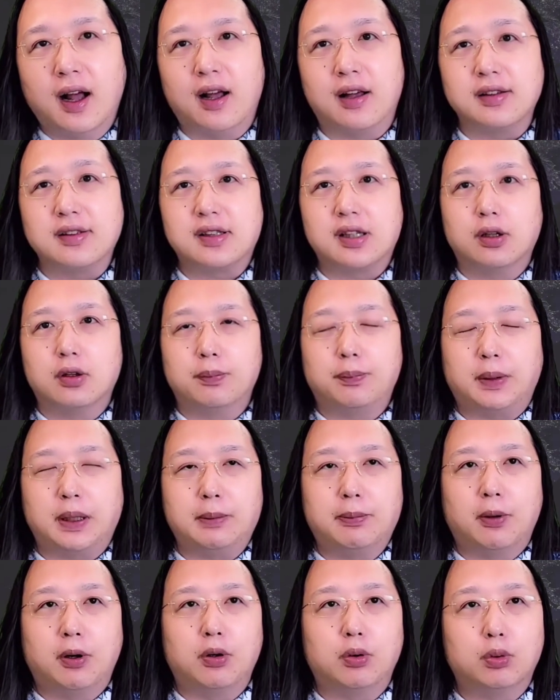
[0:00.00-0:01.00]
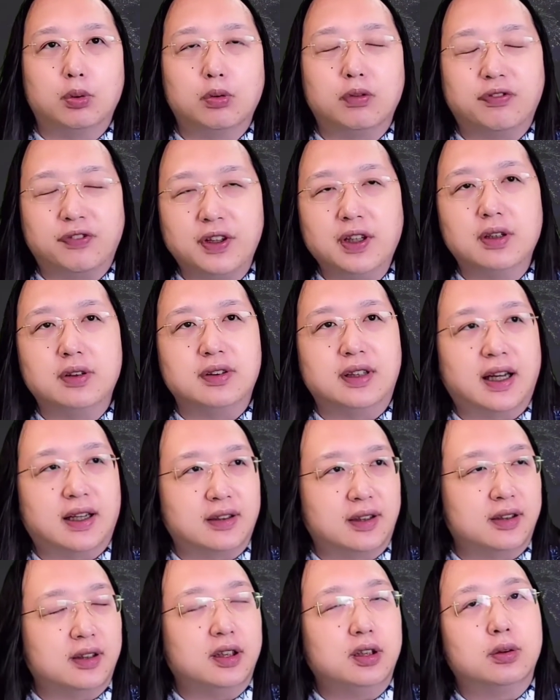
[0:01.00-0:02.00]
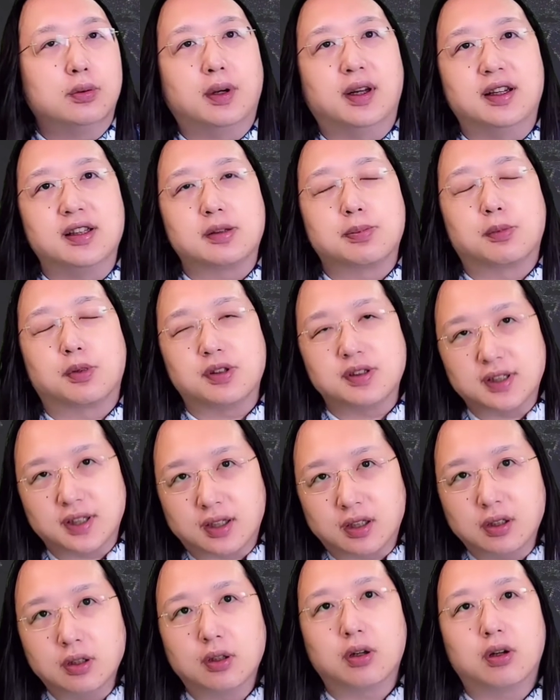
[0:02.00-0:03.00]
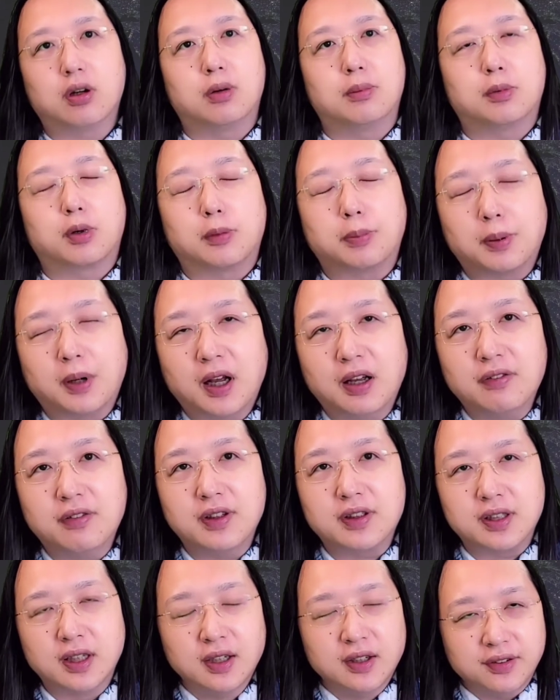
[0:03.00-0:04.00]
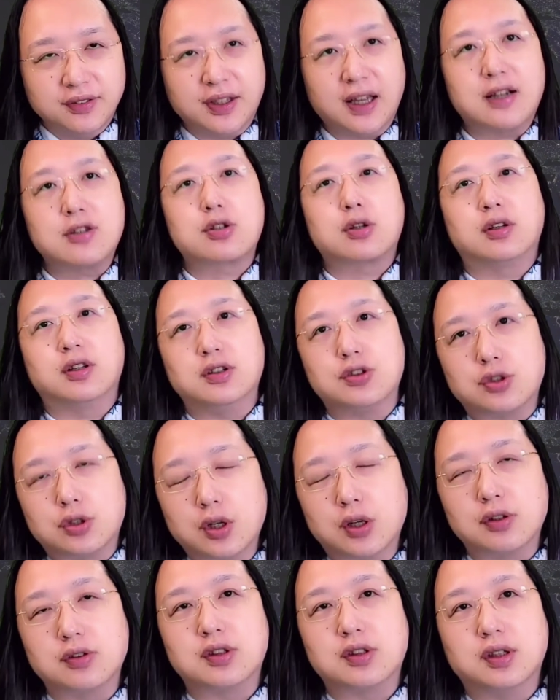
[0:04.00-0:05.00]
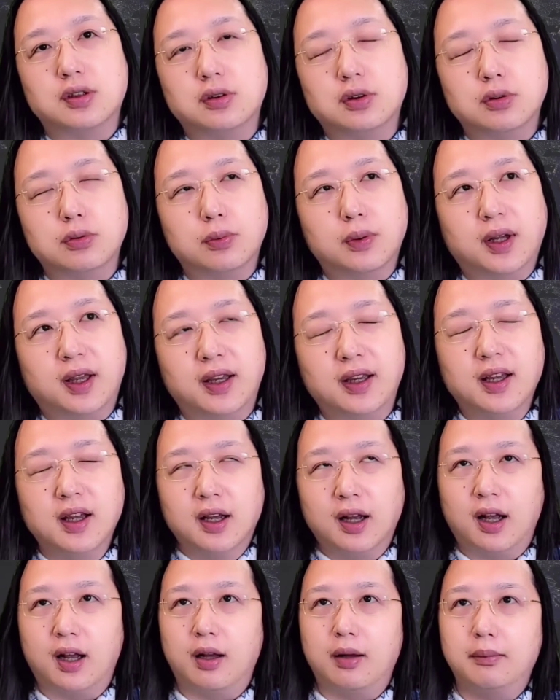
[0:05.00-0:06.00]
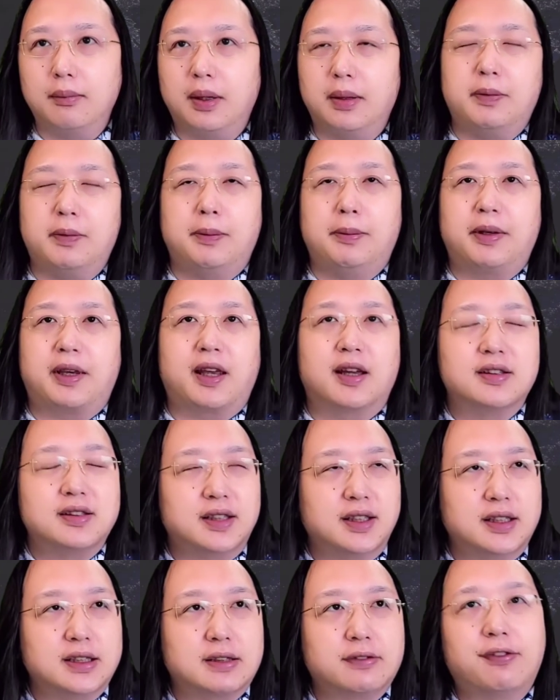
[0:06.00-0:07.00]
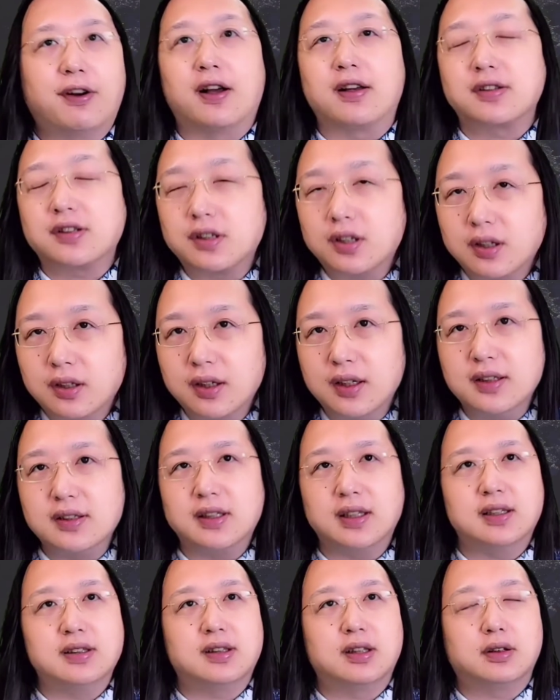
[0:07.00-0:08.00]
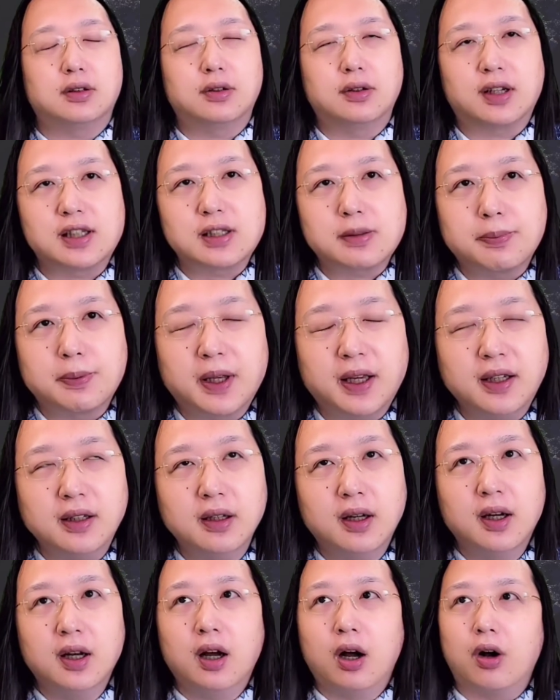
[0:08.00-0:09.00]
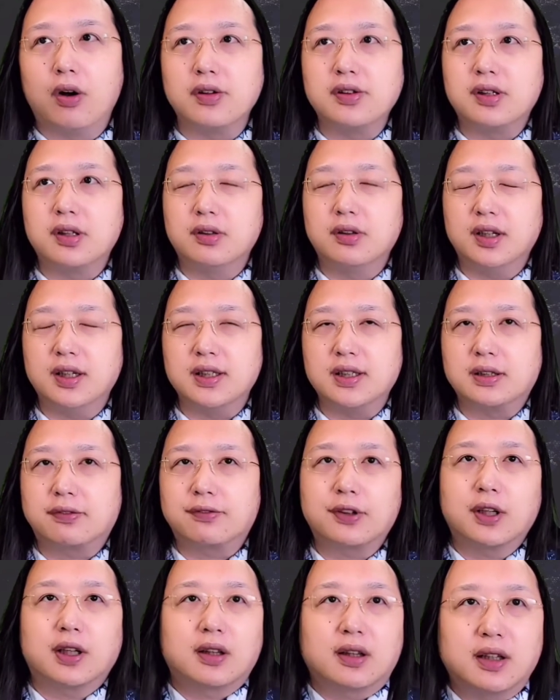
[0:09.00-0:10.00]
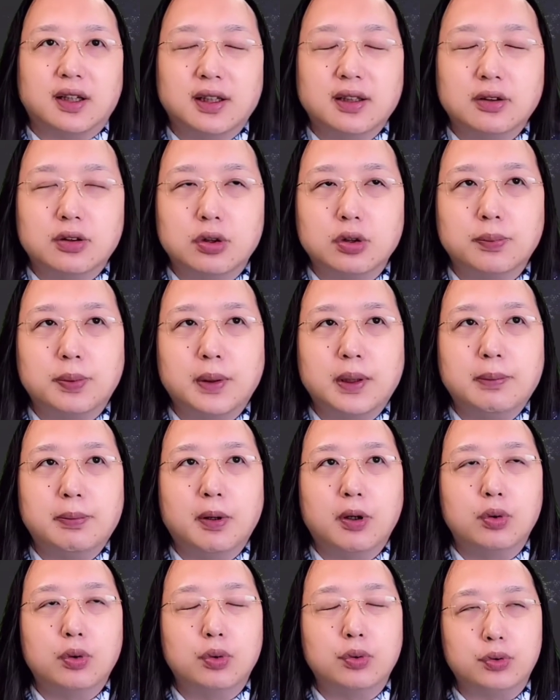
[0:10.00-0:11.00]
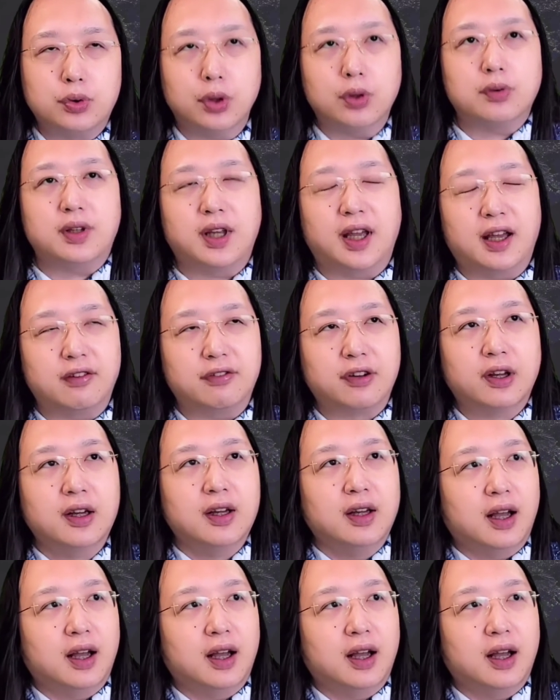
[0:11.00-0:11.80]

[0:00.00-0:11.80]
So people who feel that the new way is more secure or more private naturally chose the new way, maybe because it's faster, it's easier to explain. Also, it's friendly to people who don't have